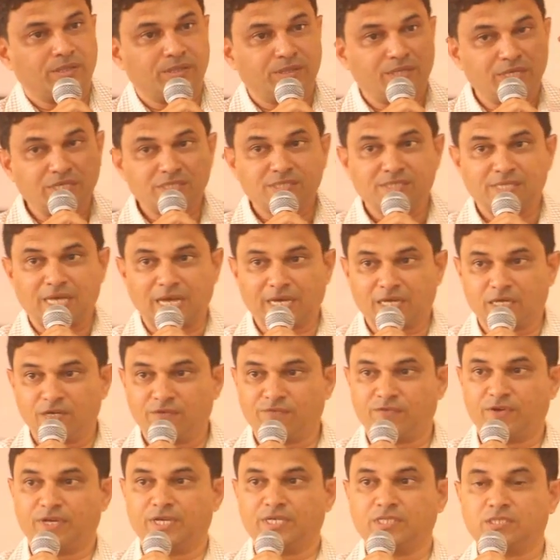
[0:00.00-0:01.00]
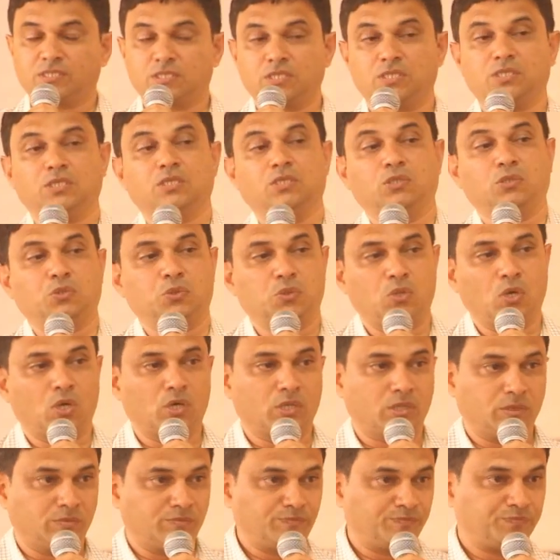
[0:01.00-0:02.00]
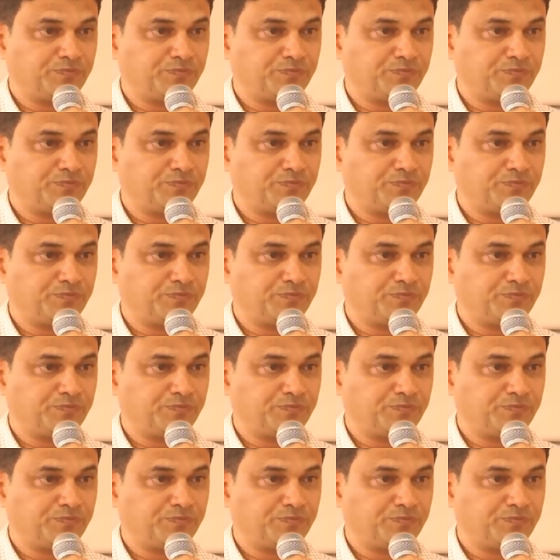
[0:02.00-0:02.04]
this sacrifice to God.